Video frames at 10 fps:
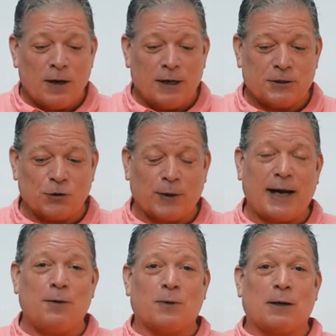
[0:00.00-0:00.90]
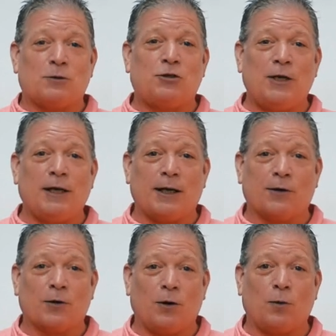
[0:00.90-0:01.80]
So again, when I was sitting
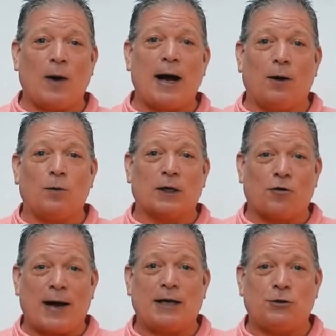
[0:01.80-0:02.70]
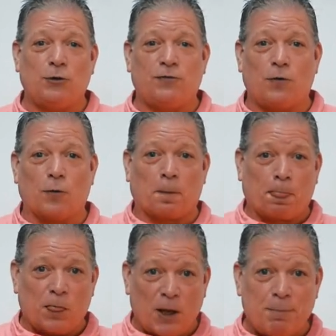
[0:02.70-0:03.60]
there and going, wow, what gratitude
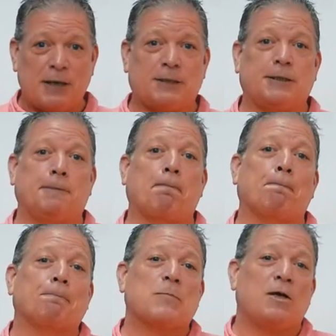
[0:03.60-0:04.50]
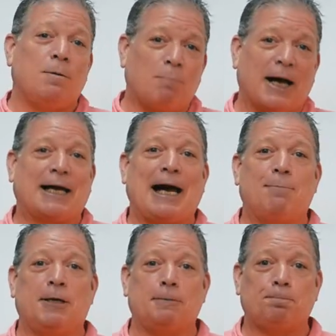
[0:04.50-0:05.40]
for the medicine in my
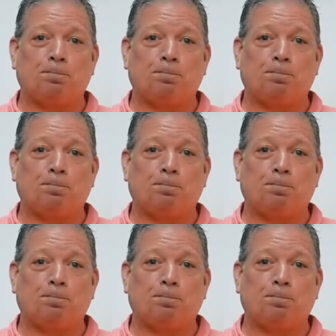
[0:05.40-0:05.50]
cabinet.